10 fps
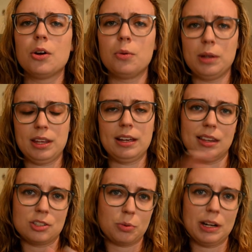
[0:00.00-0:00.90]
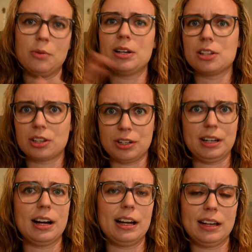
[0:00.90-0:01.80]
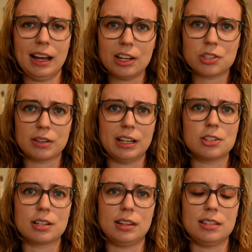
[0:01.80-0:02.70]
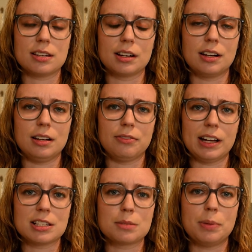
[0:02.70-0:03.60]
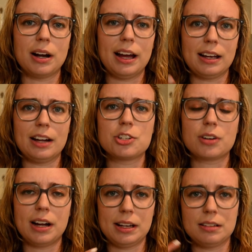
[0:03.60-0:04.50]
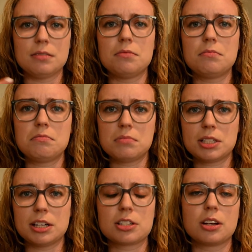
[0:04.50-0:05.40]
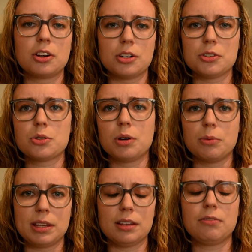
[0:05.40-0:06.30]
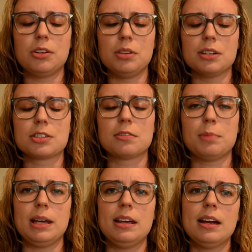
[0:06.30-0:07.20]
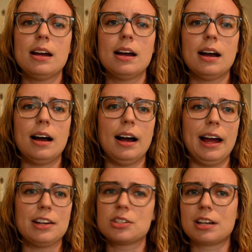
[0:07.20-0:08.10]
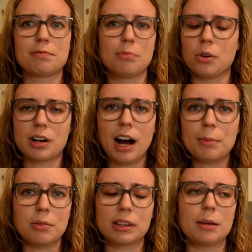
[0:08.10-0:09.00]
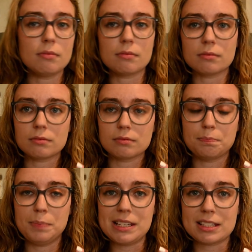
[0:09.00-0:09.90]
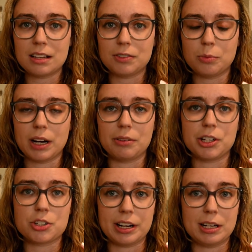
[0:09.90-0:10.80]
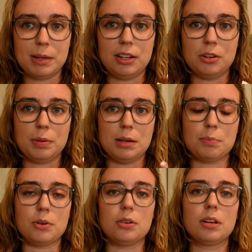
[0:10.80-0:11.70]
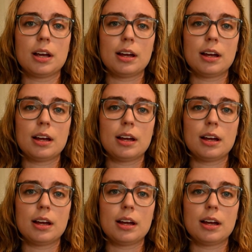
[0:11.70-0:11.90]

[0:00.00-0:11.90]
within the 21 to 39 age range in these young adult events. But I try and stick to girls who are within the few years of me. I just have more in common with them. Be self-aware when you're trying to meet new people.